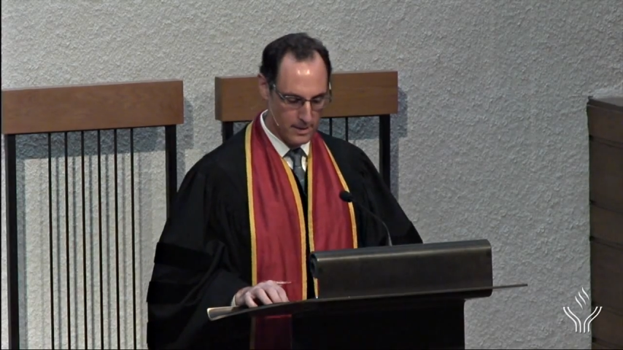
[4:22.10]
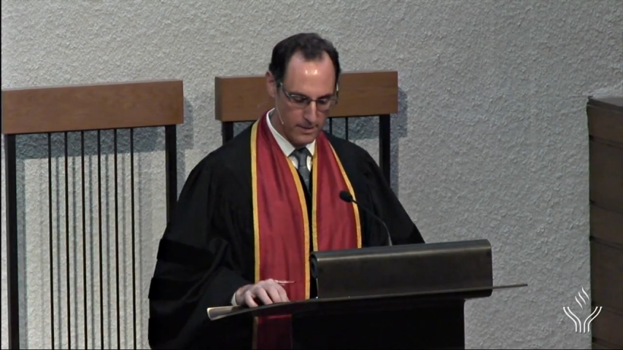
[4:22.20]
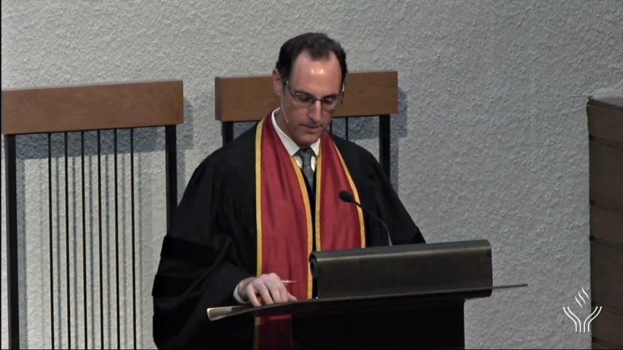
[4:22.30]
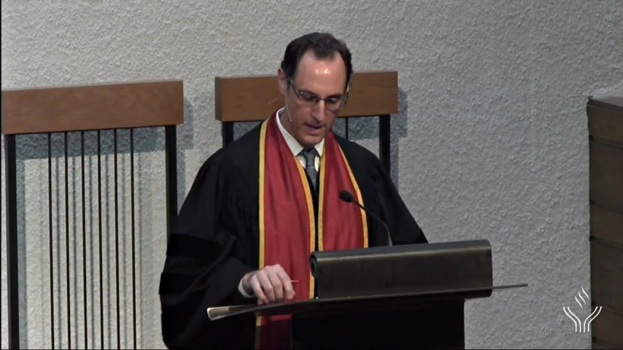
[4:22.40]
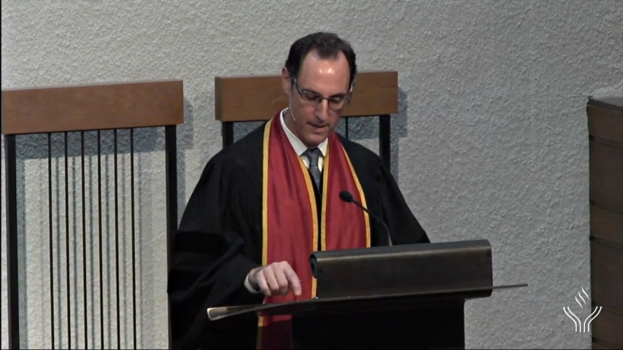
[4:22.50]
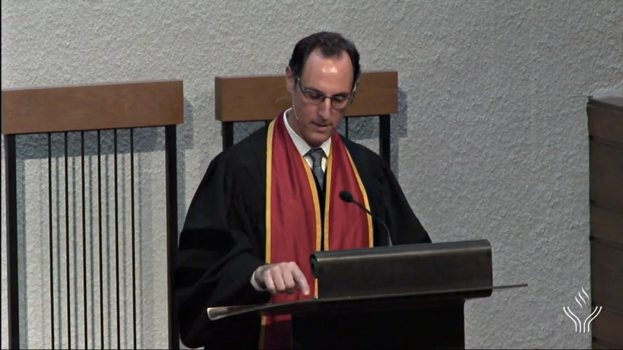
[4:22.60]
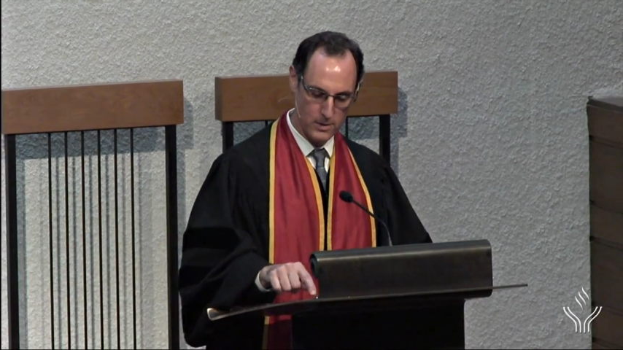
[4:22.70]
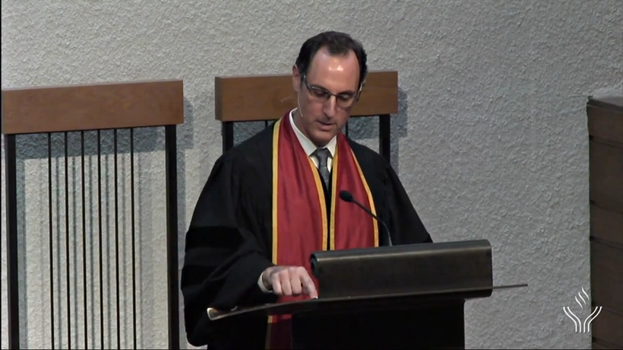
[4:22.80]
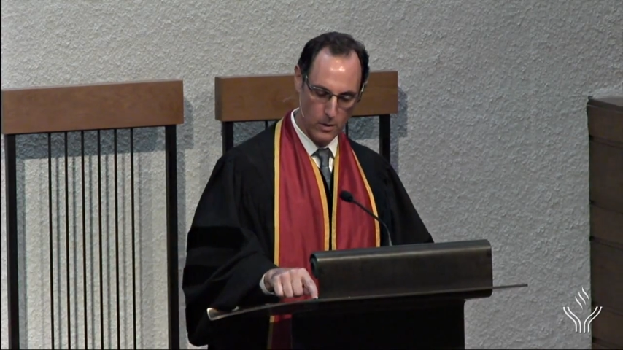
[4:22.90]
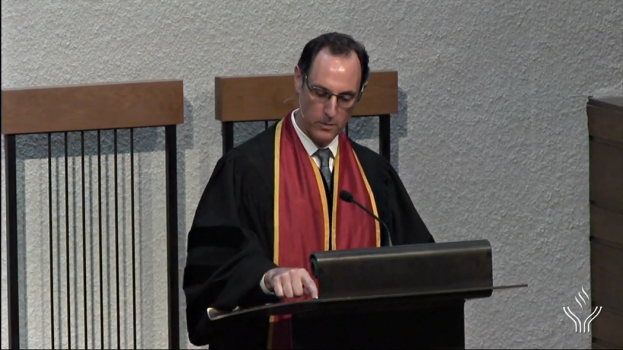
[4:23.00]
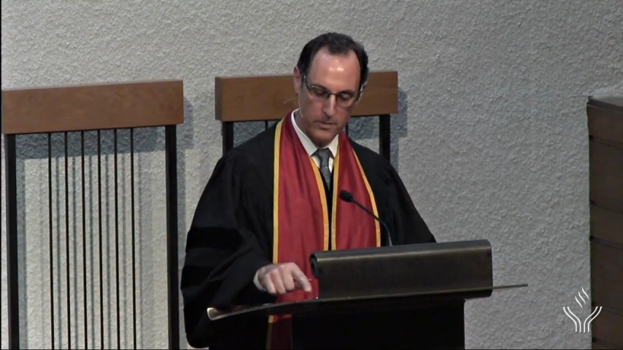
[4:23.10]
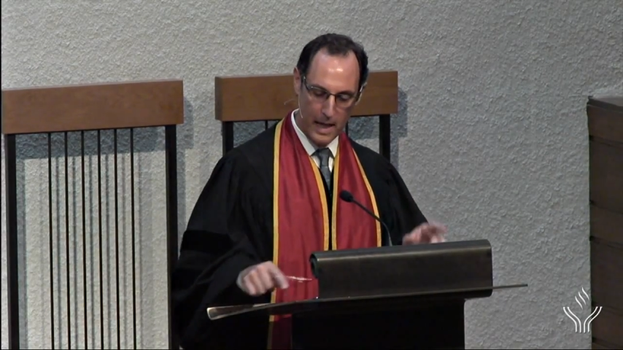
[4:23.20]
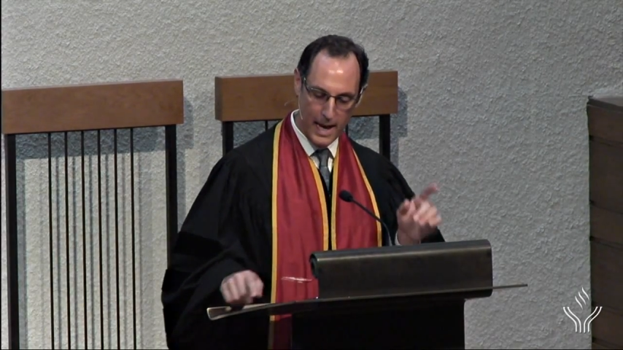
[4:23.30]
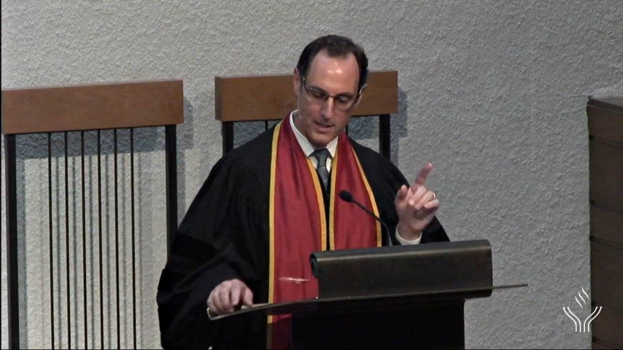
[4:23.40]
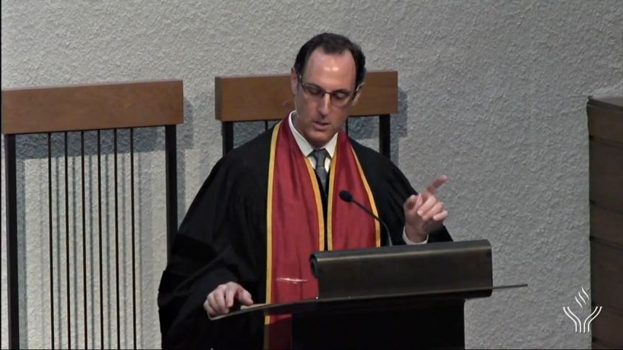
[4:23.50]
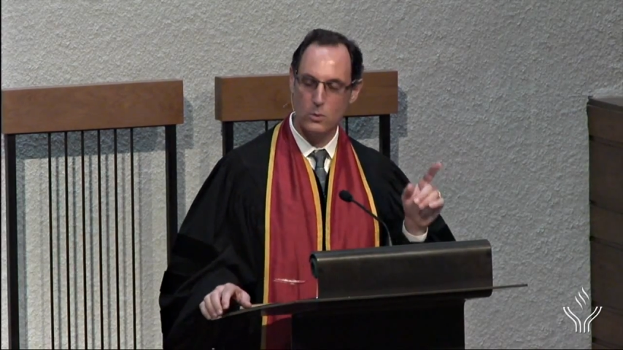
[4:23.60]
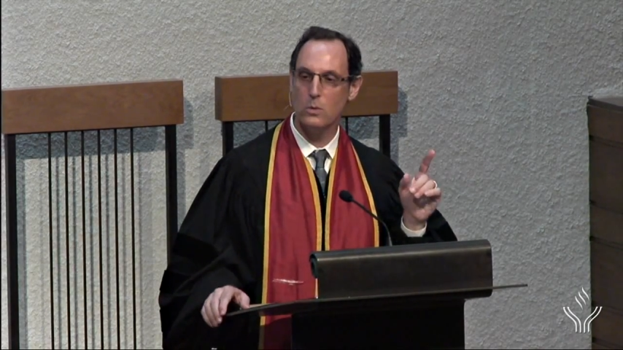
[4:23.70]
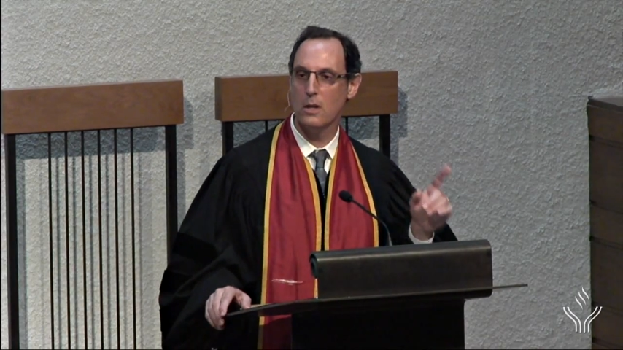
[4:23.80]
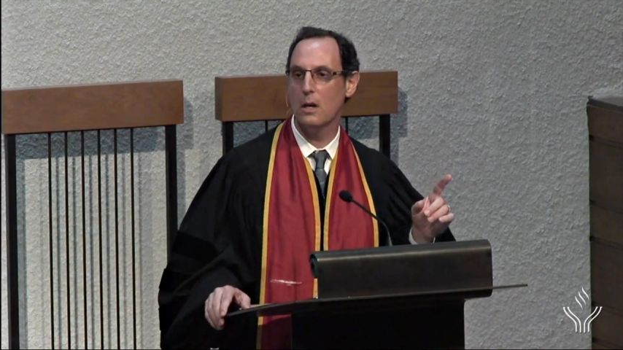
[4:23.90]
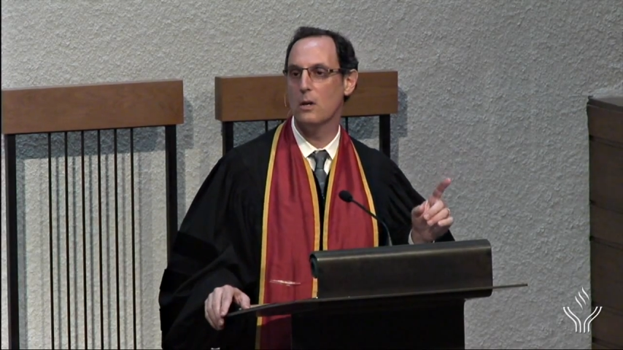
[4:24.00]
the feathers. Don't fly
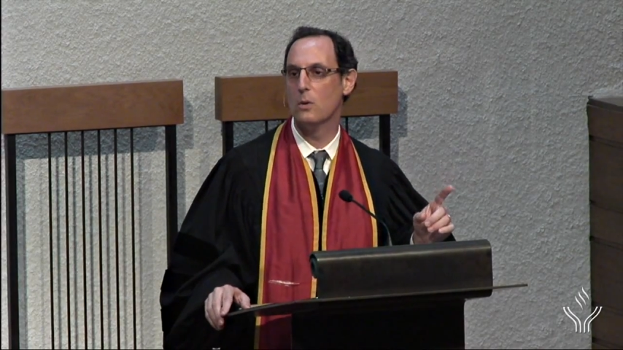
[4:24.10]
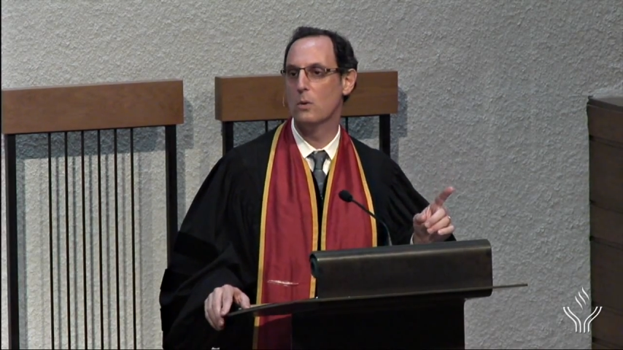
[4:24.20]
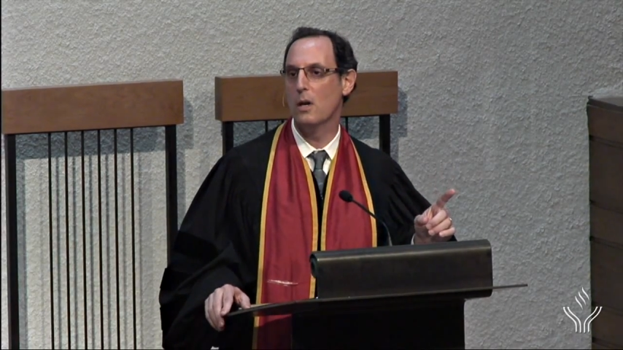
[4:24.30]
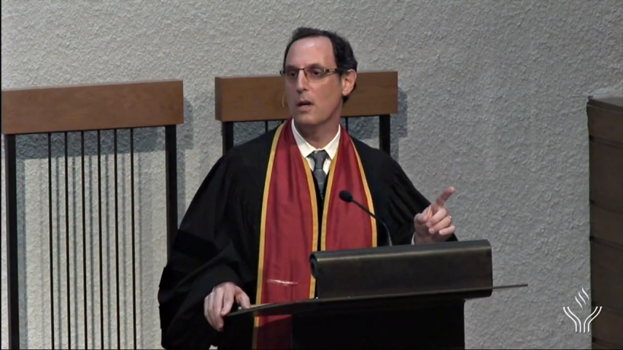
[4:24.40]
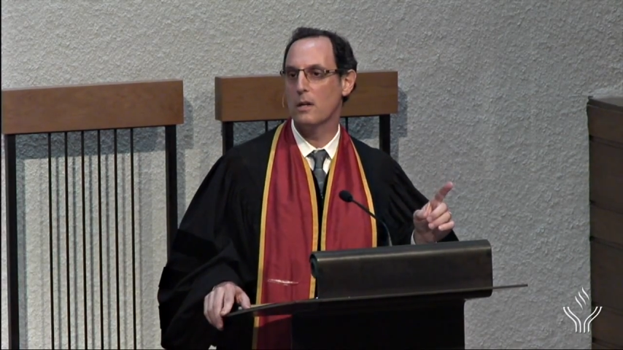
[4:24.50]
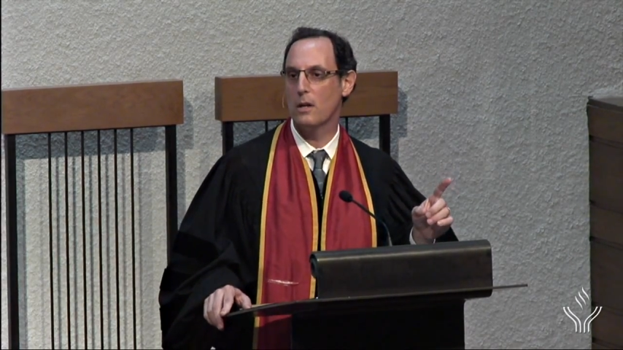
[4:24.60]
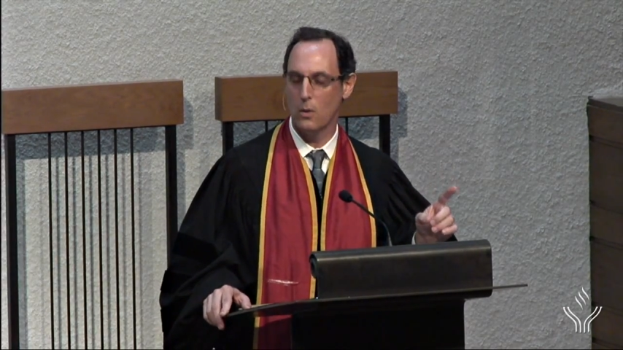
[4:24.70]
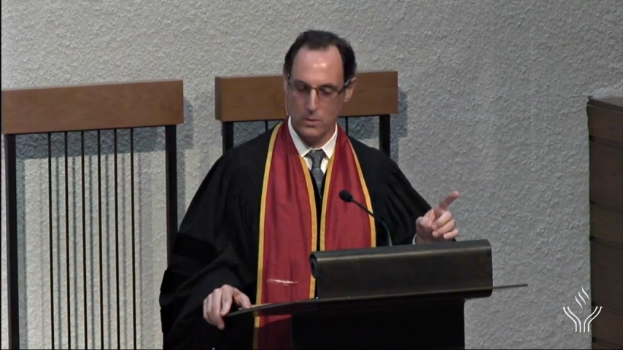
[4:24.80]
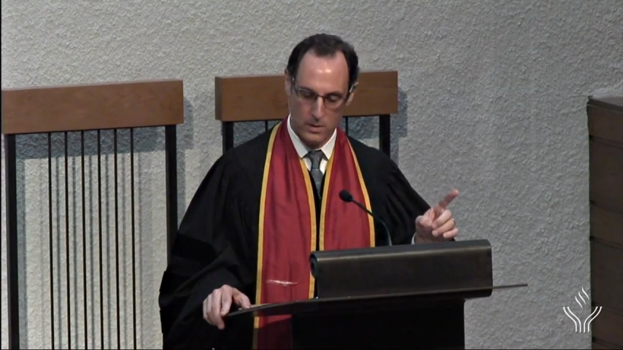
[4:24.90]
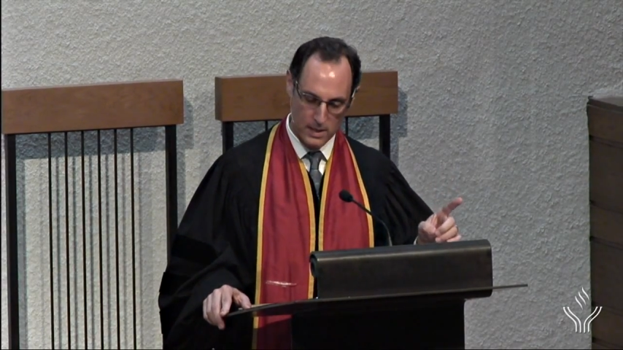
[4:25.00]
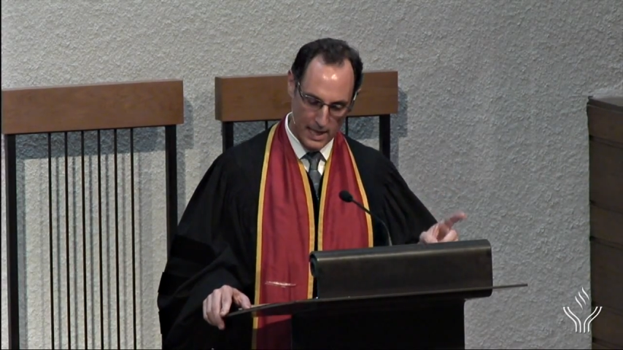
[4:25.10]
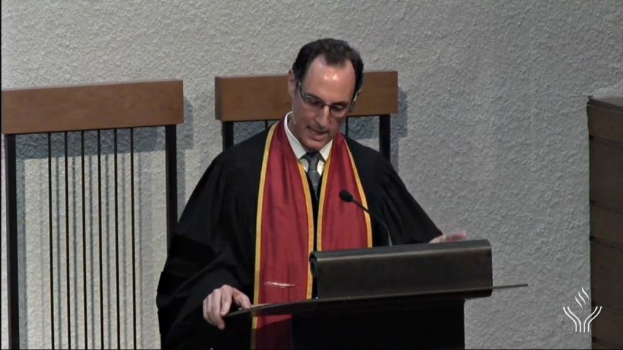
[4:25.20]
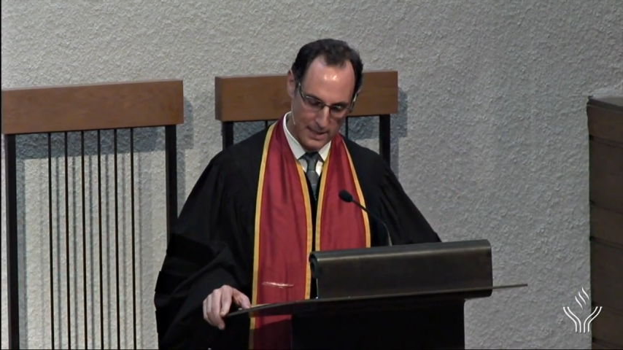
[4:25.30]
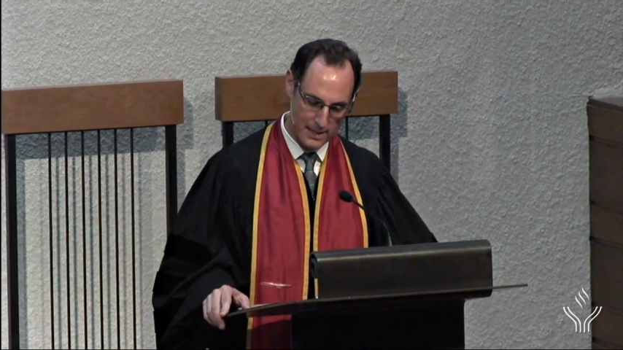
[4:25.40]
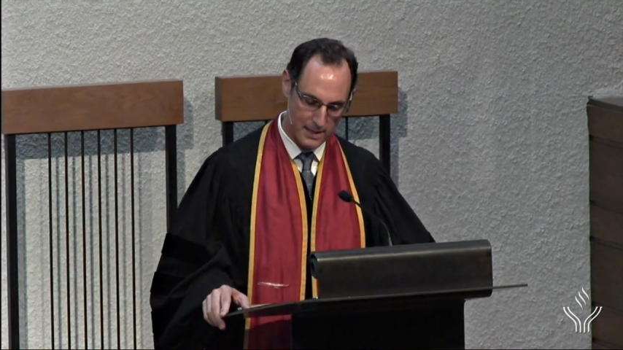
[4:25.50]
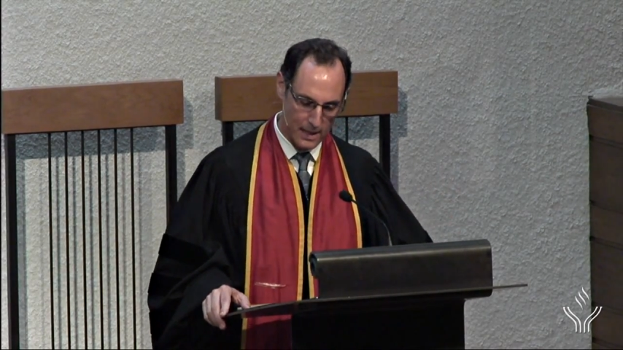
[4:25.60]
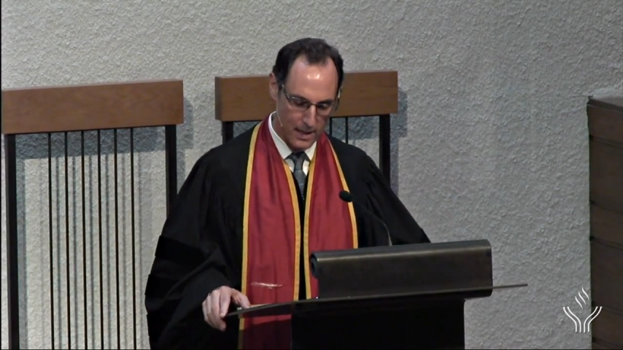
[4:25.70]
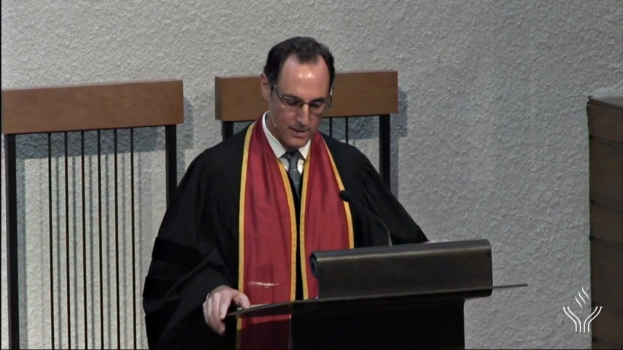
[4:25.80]
too low," Godin says.